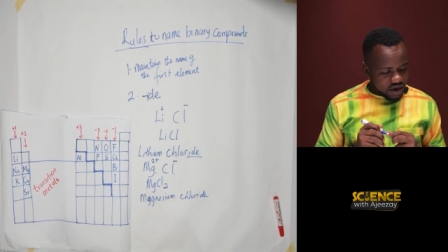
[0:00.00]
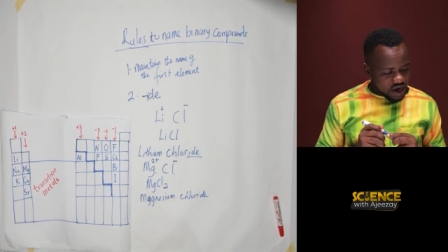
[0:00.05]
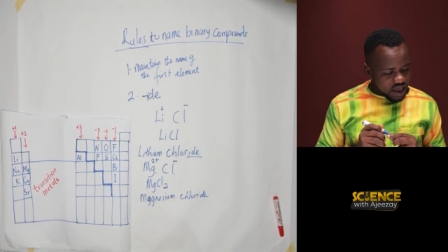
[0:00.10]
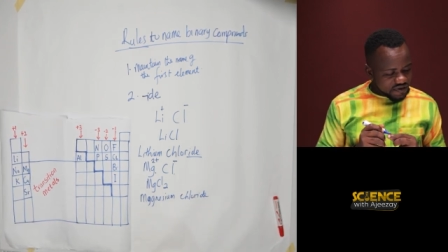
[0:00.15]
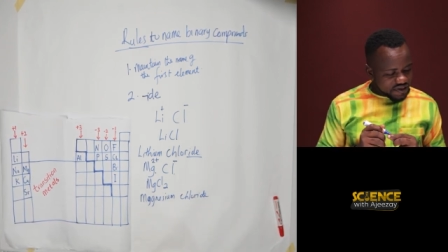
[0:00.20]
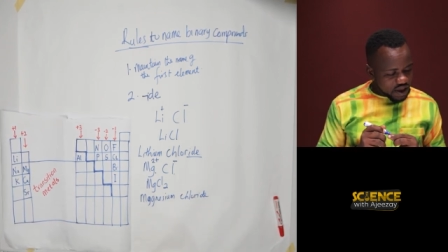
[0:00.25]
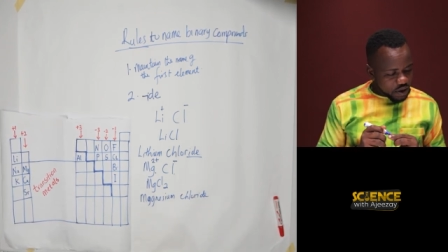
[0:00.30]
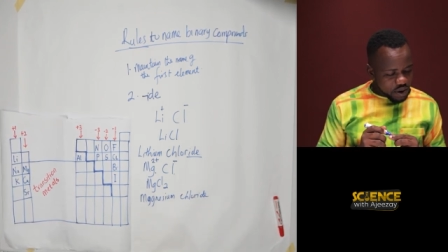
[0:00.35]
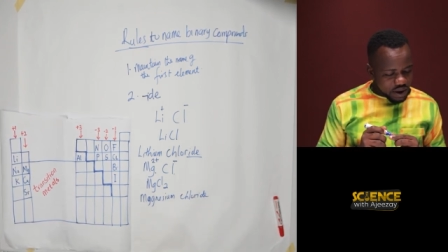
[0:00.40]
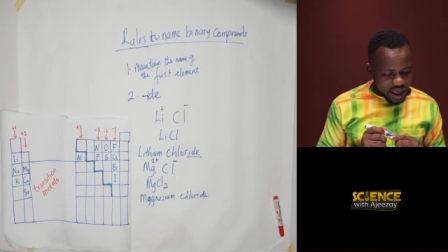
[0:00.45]

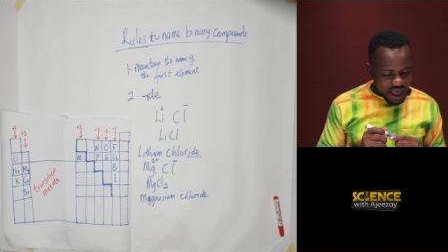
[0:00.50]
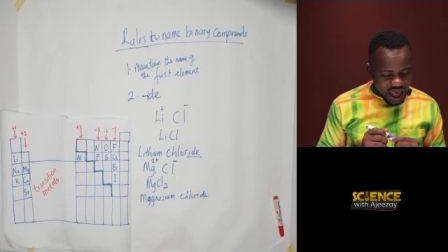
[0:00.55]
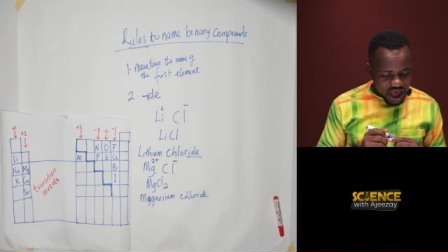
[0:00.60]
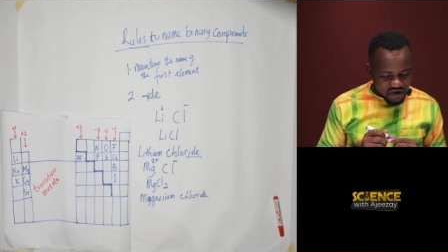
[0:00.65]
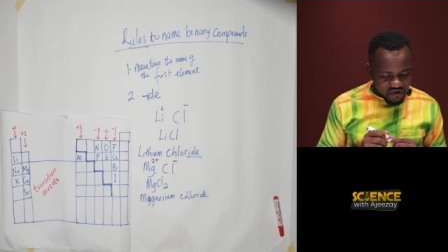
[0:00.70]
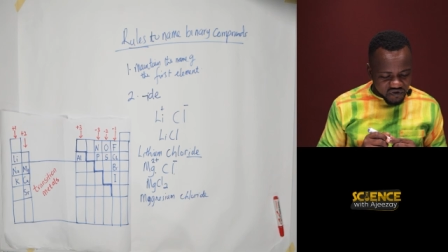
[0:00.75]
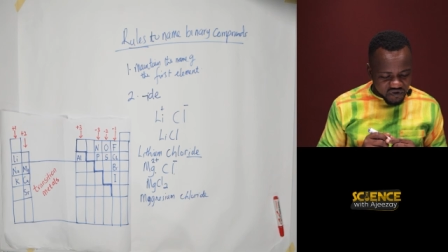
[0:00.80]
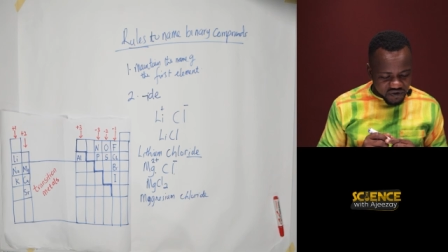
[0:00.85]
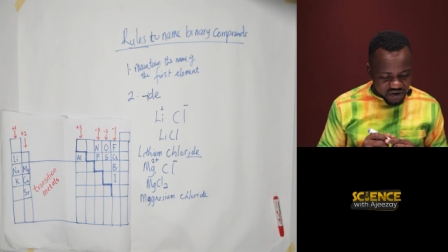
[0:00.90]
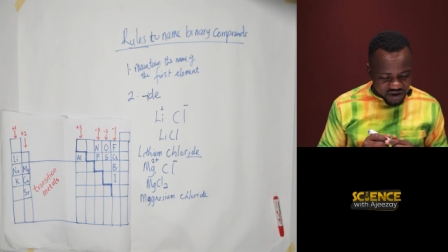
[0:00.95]
Let's say we
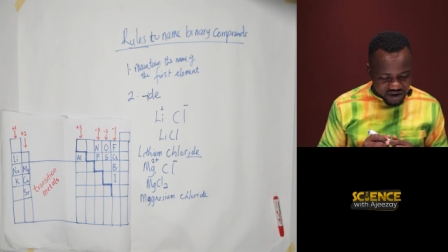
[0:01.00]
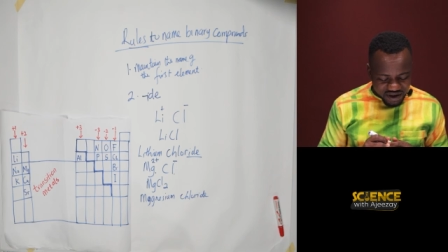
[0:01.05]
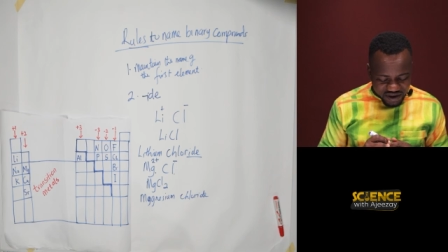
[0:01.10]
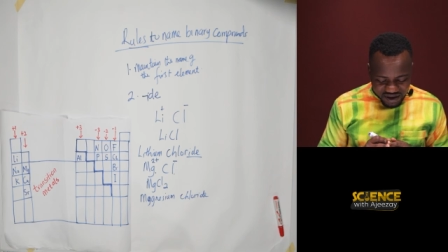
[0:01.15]
have